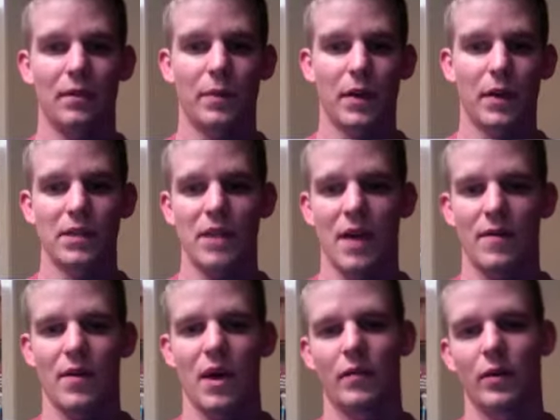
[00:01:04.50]
because they have a
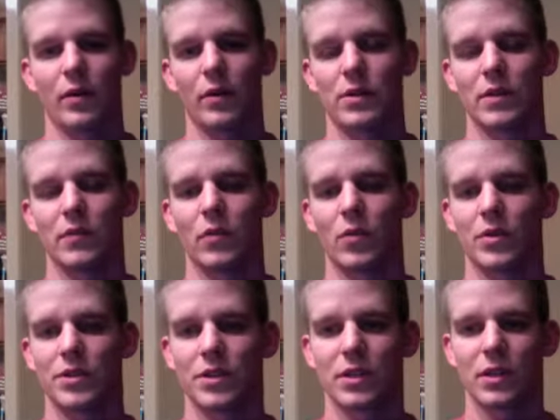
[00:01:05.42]
high frequency, of
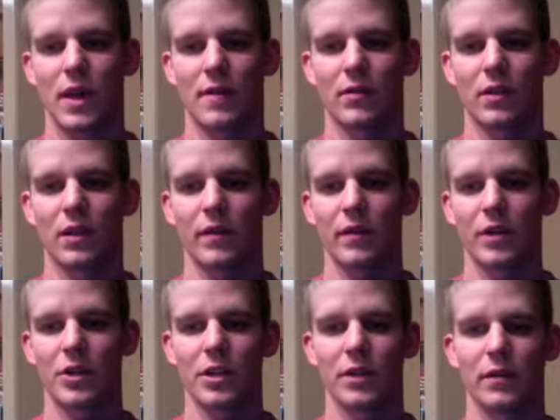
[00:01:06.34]
course, they have a lot of
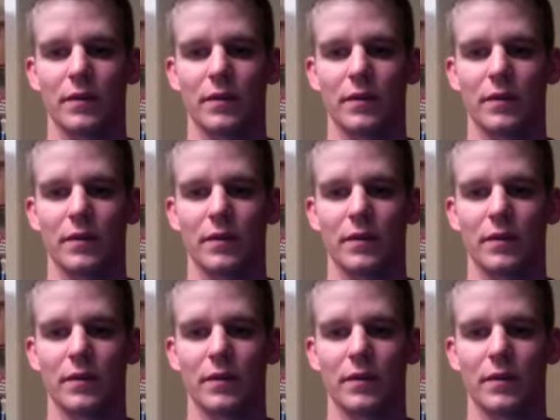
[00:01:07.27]
energy.